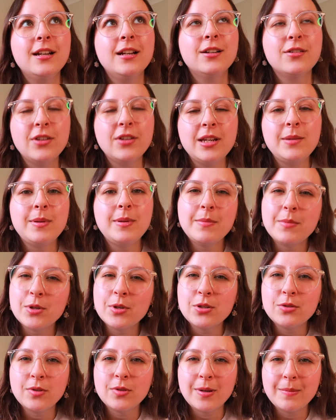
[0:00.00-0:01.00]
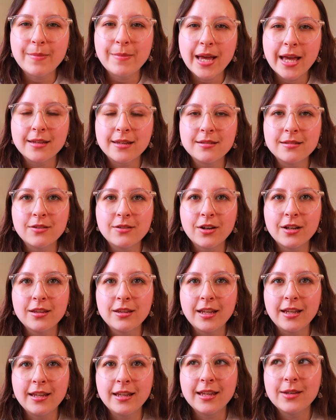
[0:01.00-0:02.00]
creamy mushroom pasta, I
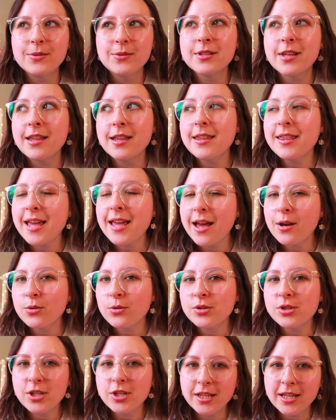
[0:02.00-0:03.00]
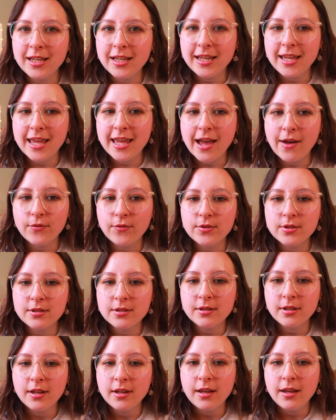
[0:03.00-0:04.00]
think. It was either that or chicken kebabs.